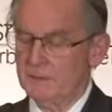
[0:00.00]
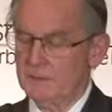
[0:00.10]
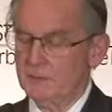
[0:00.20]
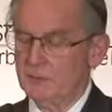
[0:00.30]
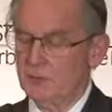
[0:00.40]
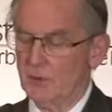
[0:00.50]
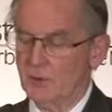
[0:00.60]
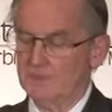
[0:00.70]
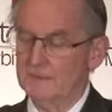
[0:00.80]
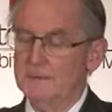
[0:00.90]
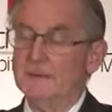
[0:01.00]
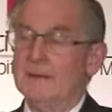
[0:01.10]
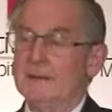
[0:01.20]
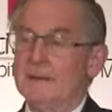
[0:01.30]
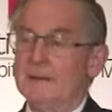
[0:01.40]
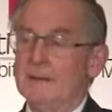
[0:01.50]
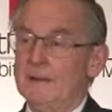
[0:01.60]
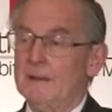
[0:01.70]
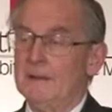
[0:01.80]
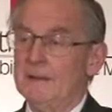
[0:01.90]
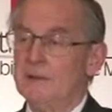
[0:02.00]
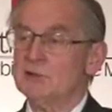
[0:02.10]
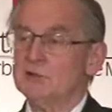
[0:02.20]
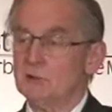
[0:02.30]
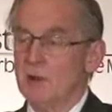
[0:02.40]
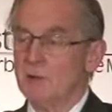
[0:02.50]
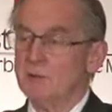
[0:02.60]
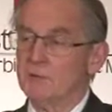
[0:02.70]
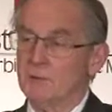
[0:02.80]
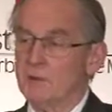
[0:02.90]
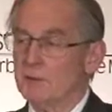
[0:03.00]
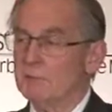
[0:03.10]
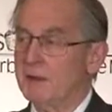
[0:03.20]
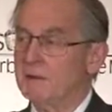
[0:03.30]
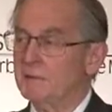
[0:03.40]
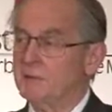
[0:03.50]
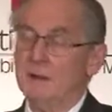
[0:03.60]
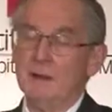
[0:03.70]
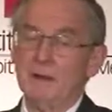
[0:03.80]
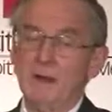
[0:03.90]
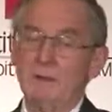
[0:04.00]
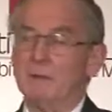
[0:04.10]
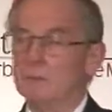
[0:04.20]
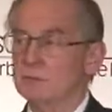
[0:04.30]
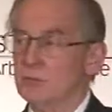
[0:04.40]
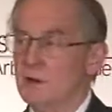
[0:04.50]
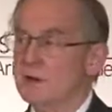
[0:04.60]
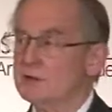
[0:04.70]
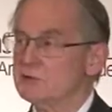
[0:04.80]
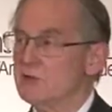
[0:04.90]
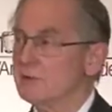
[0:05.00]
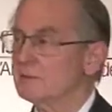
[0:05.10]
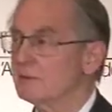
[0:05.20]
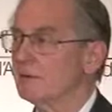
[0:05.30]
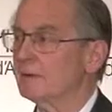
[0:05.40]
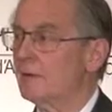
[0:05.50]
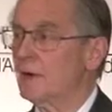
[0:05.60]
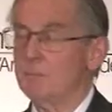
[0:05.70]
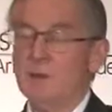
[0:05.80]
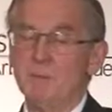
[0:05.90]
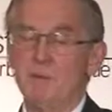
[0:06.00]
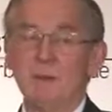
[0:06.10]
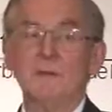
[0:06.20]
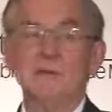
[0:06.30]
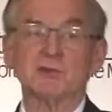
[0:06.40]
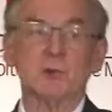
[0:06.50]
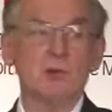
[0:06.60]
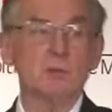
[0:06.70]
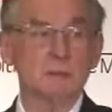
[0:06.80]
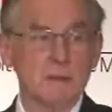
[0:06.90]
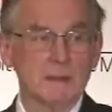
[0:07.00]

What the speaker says: in New York. Is Toronto going to make the grade, and to what extent are people in this room